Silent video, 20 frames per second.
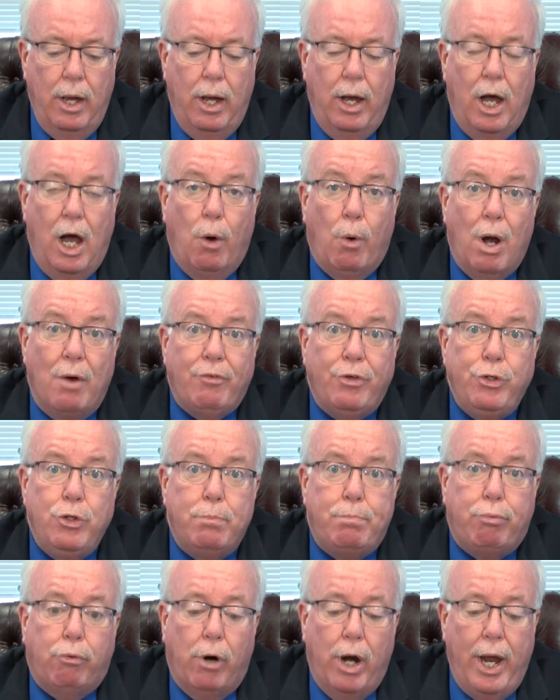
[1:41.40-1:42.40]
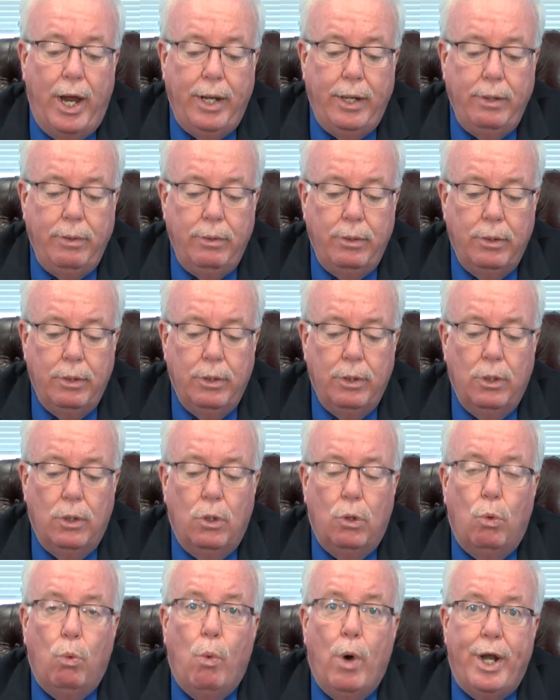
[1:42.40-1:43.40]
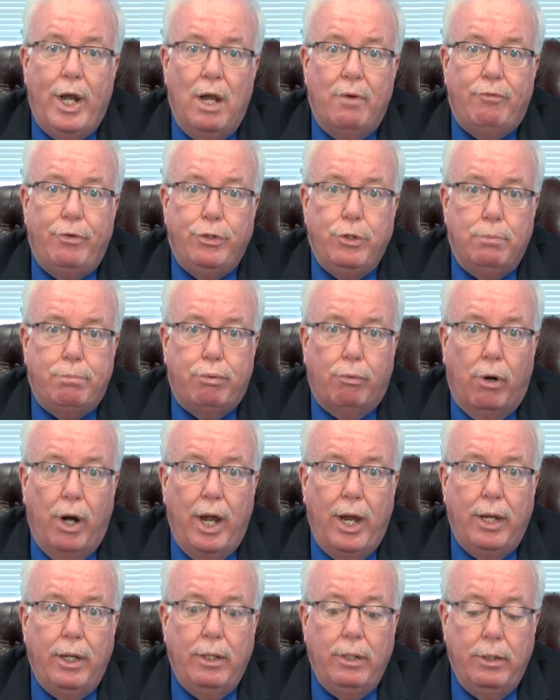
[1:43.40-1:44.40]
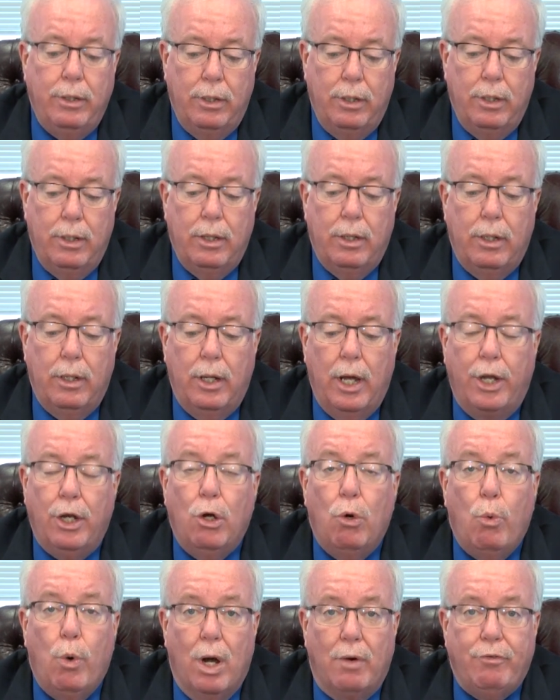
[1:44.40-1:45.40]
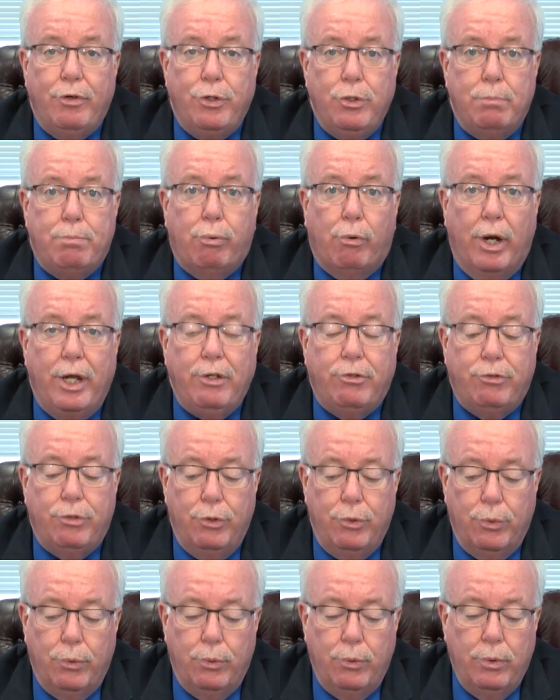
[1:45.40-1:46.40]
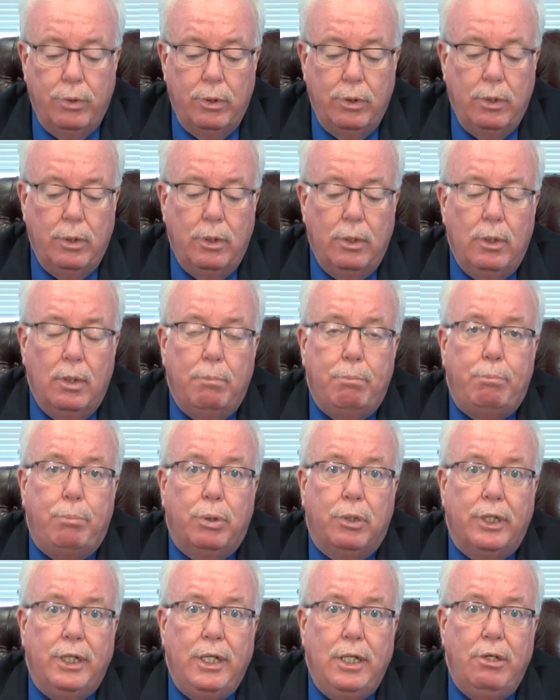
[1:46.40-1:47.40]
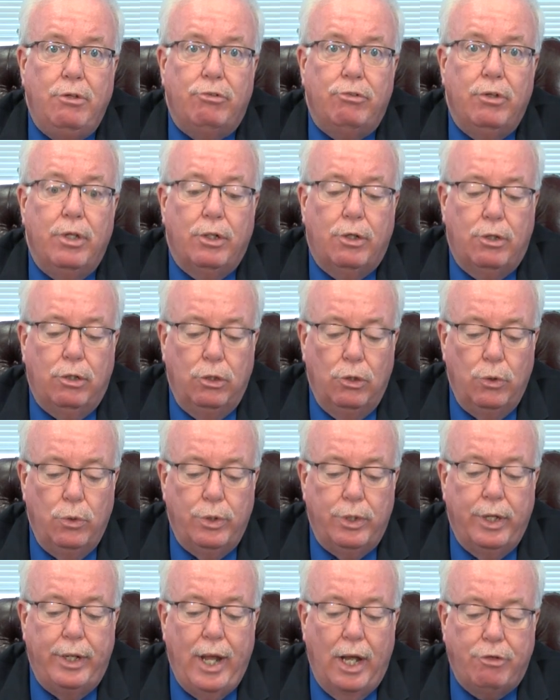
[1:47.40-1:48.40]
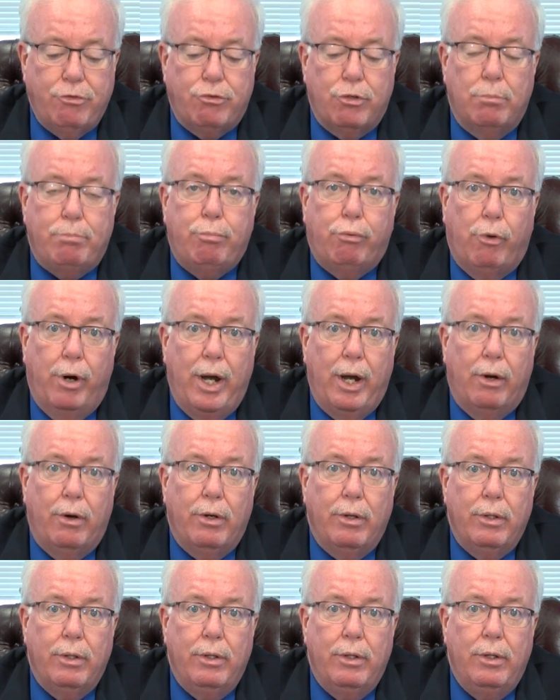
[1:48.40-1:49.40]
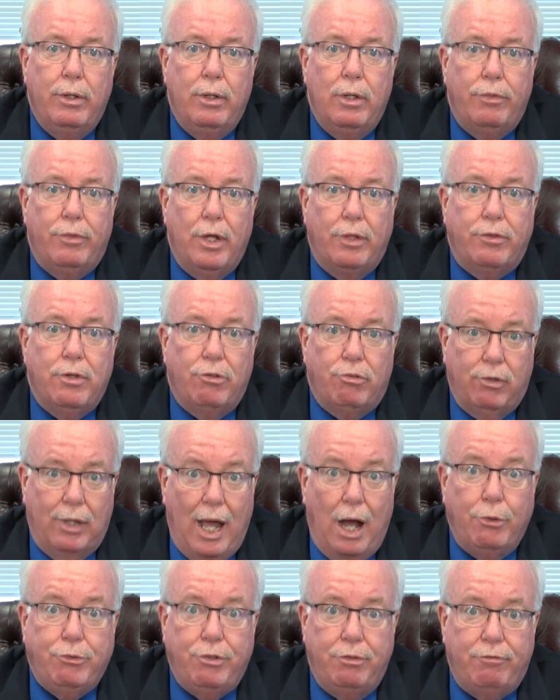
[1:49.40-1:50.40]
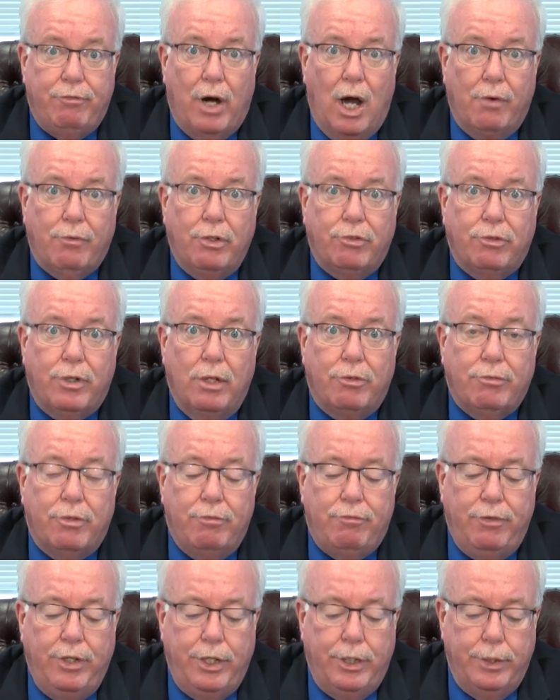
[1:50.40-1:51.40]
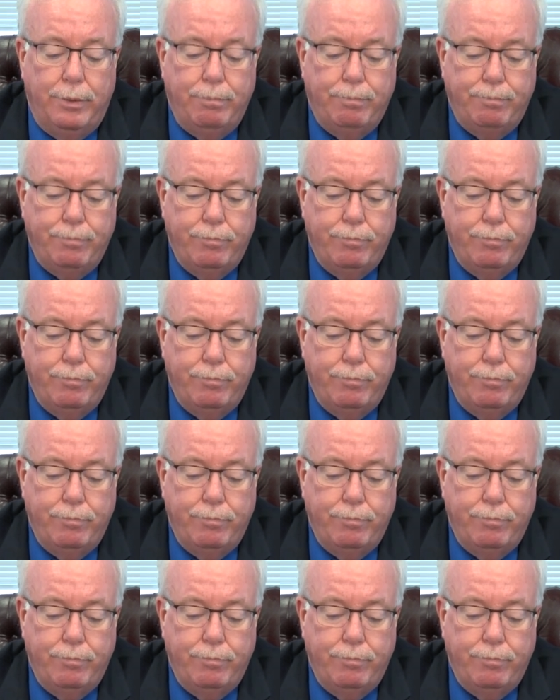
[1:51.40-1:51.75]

However you pray, whenever you pray, and whoever you pray to, please include an extra prayer that this lousy virus gets defeated.